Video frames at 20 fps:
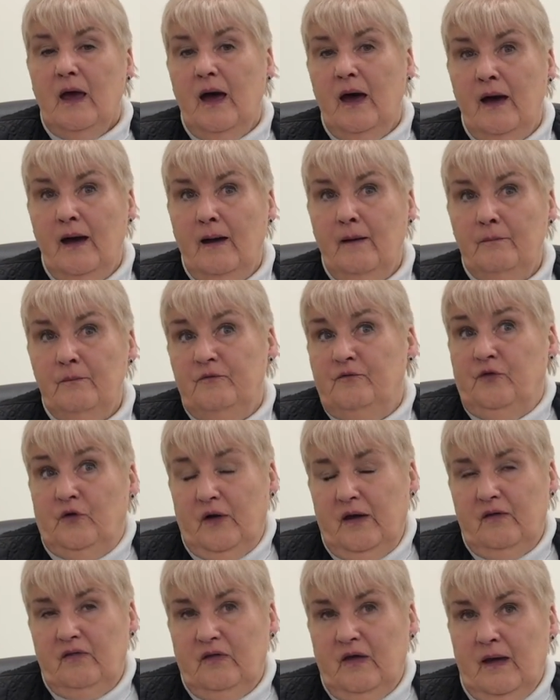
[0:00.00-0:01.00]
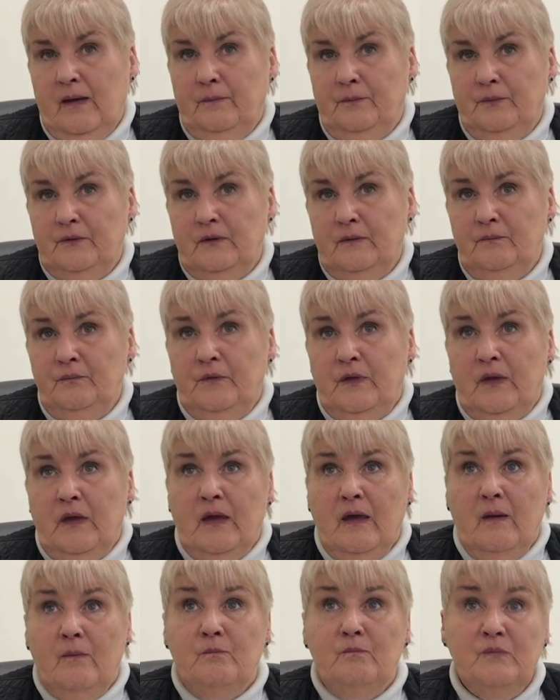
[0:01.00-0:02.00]
um, for example,
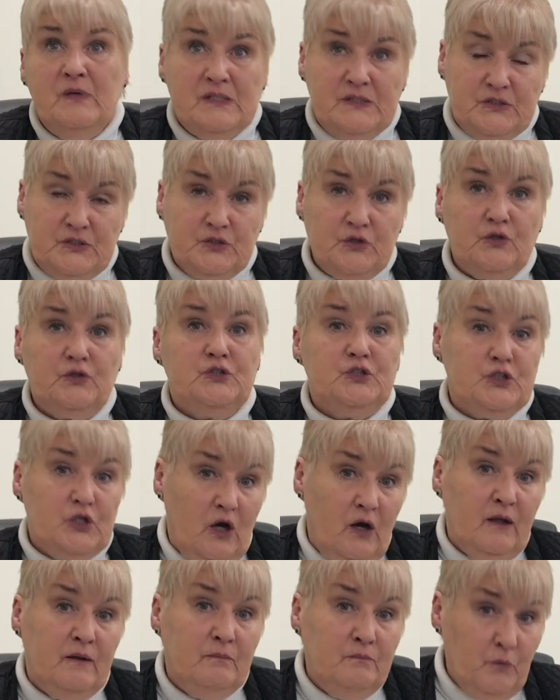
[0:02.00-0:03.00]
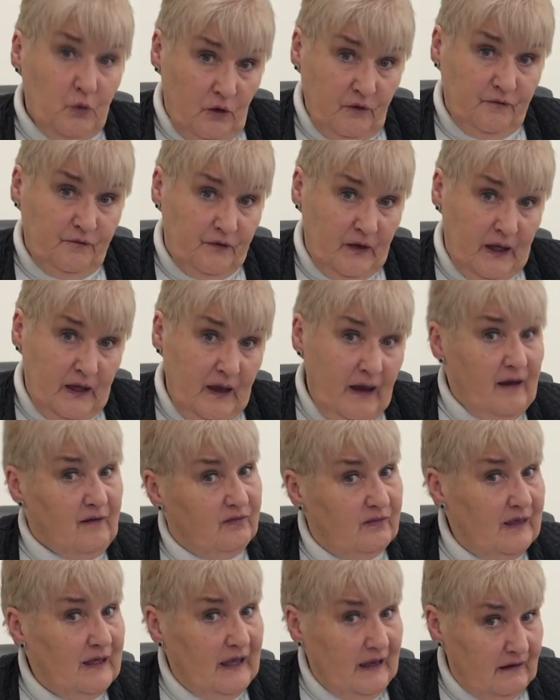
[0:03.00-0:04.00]
Mr. John Murphy
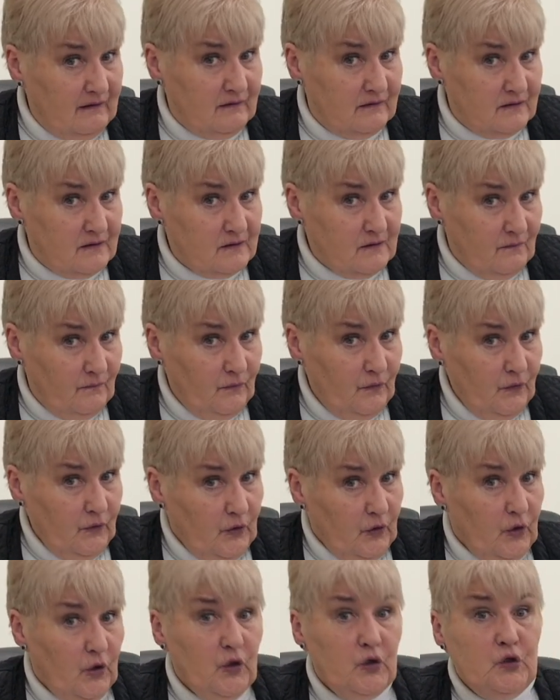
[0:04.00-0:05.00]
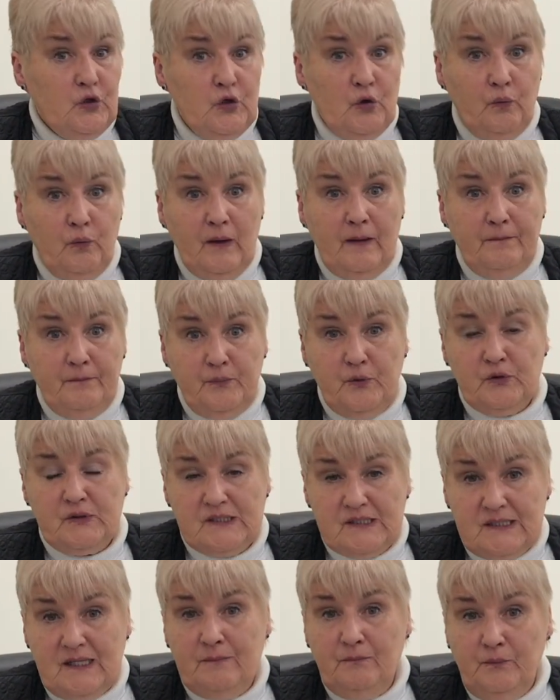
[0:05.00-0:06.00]
at the end. You will
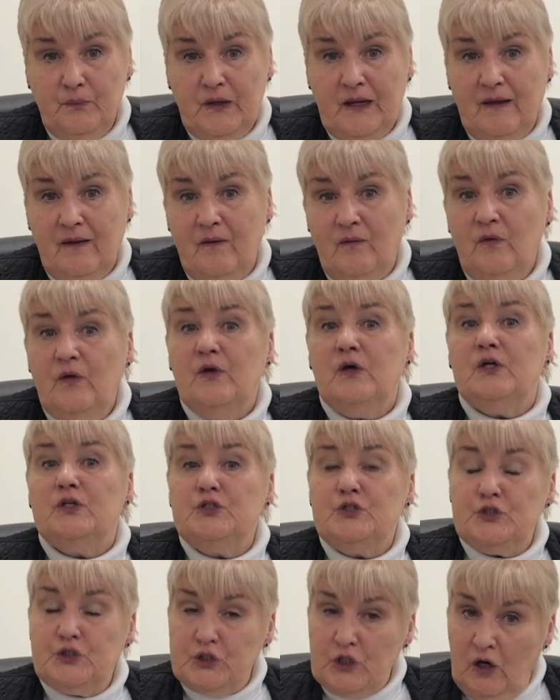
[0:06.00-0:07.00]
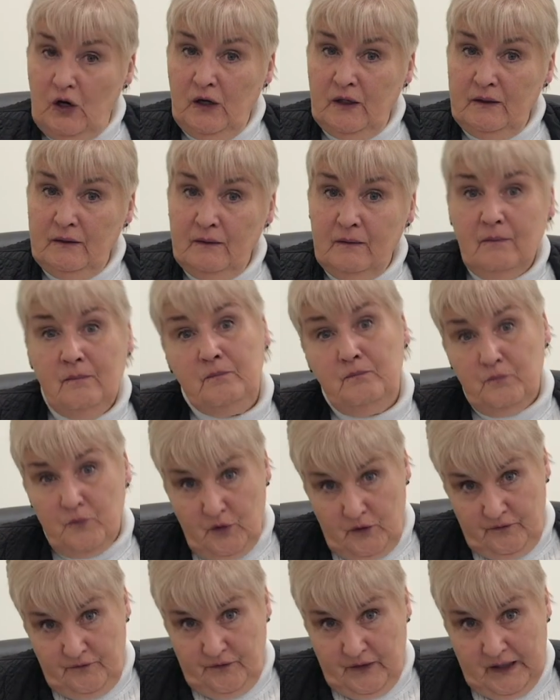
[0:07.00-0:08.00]
put simply John
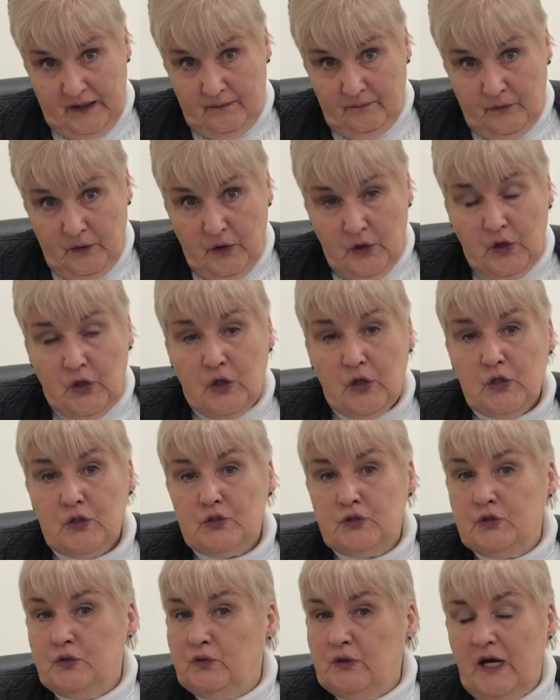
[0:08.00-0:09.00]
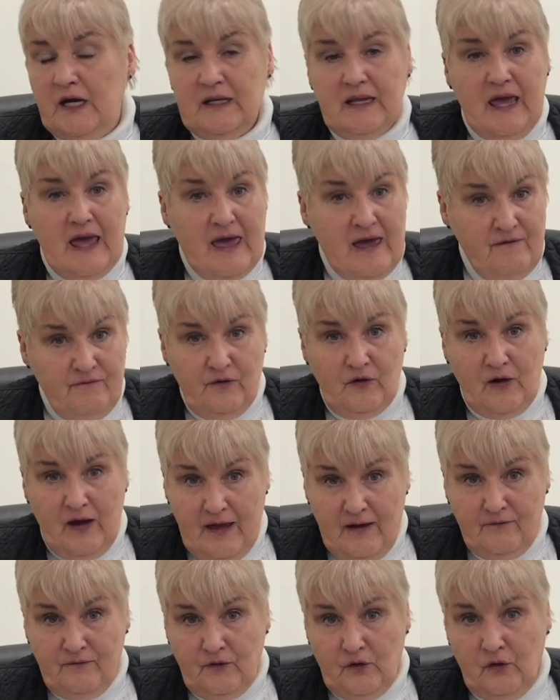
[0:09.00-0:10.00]
Murphy. Do not ever,
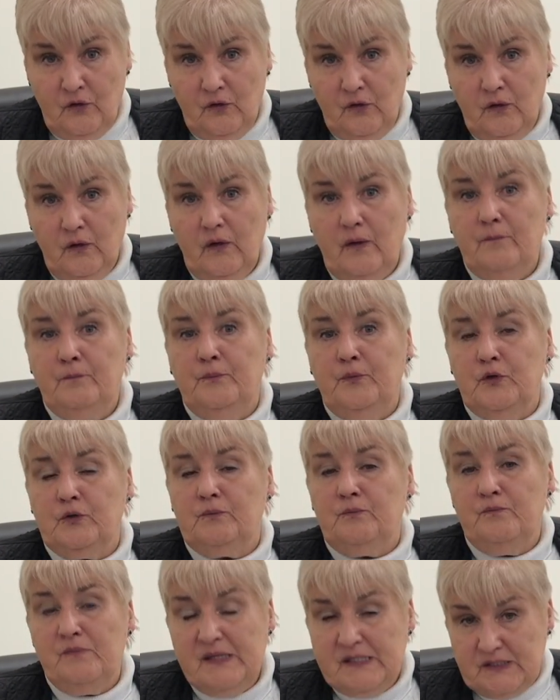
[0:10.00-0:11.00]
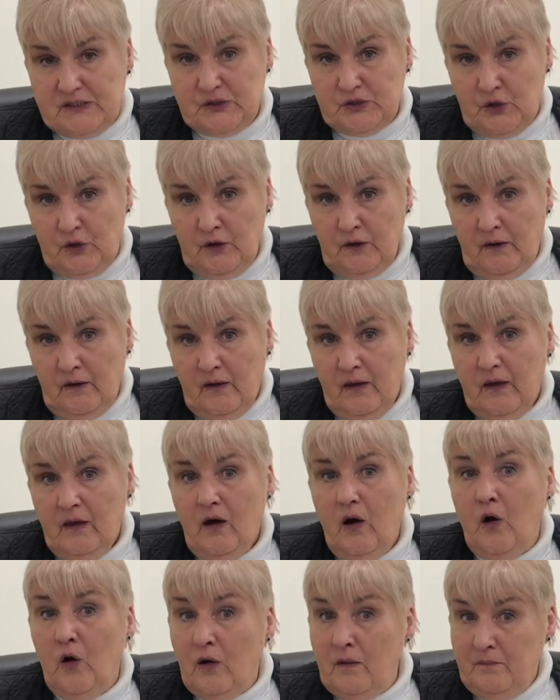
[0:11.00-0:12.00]
ever put Mr.
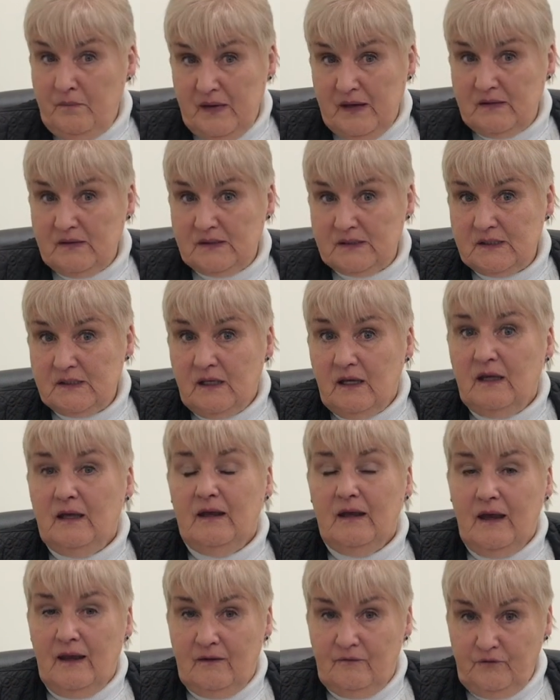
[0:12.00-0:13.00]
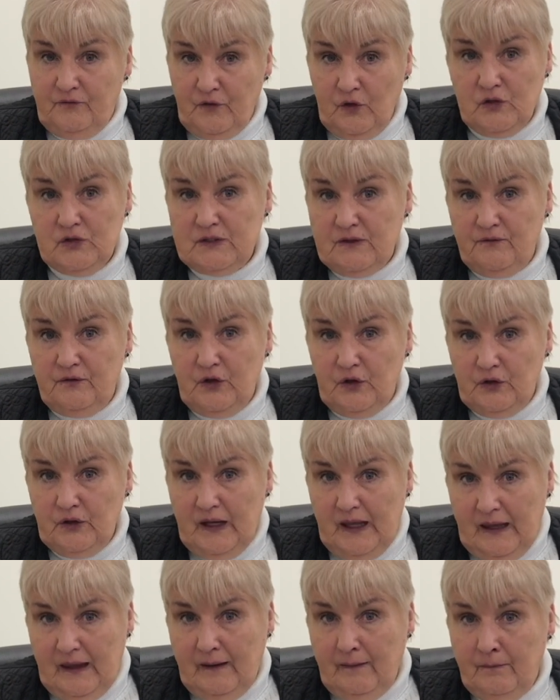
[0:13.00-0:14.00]
or Miss in front of your
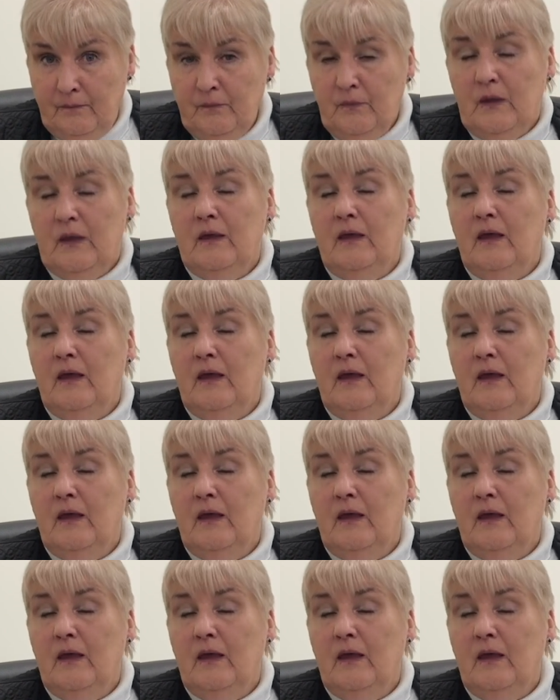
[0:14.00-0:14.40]
name